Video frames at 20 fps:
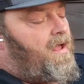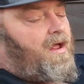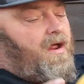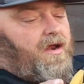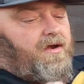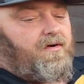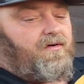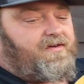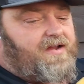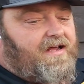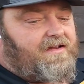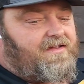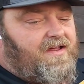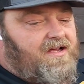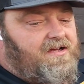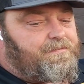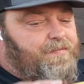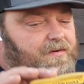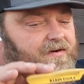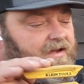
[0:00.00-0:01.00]
you take
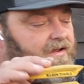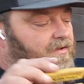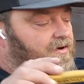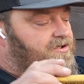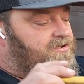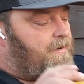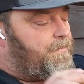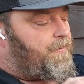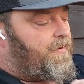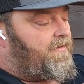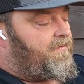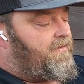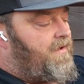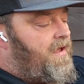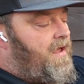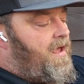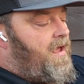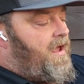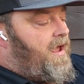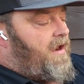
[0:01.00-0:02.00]
these particular strippers
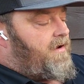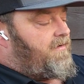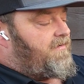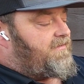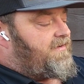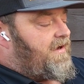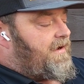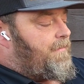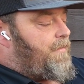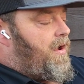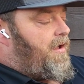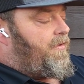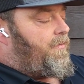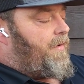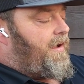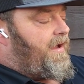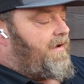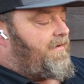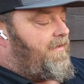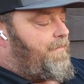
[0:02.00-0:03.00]
and you stick them all the
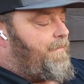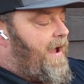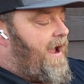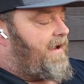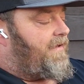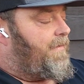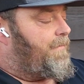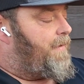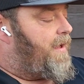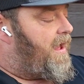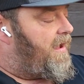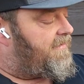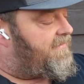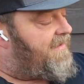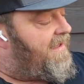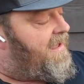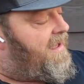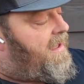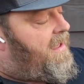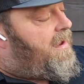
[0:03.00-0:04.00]
way into the back of the box,
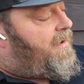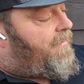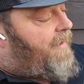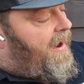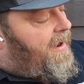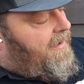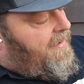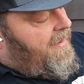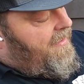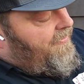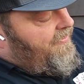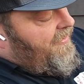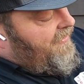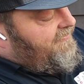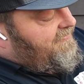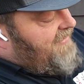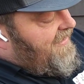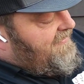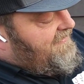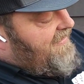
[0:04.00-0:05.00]
right? The
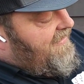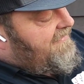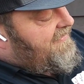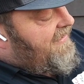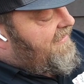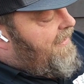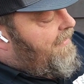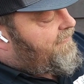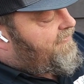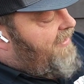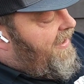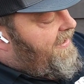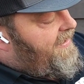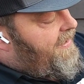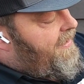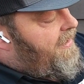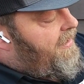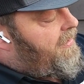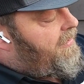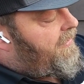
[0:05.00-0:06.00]
distance that comes right
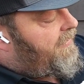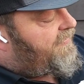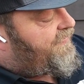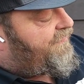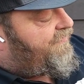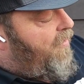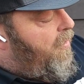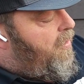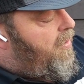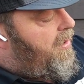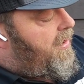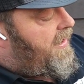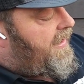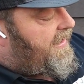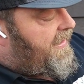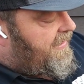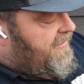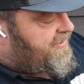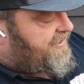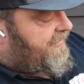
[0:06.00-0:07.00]
here is 4
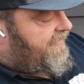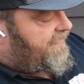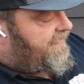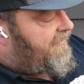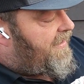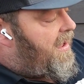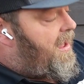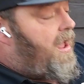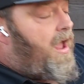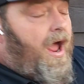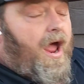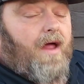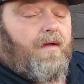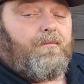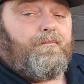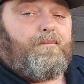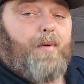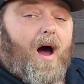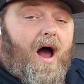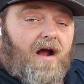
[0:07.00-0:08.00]
inches.
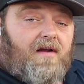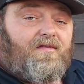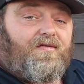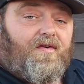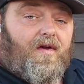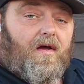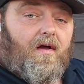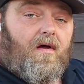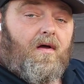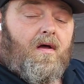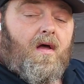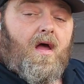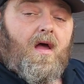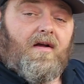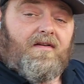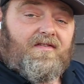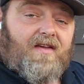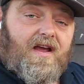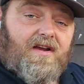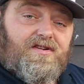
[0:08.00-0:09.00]
And Boxville
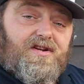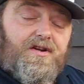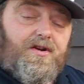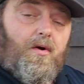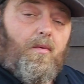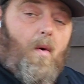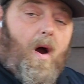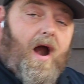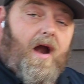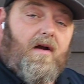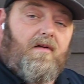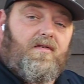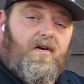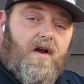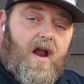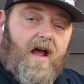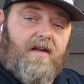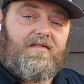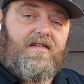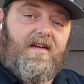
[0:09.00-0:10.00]
says that your wires are
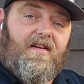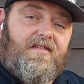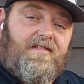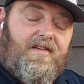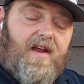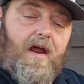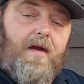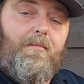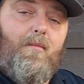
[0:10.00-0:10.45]
not to extend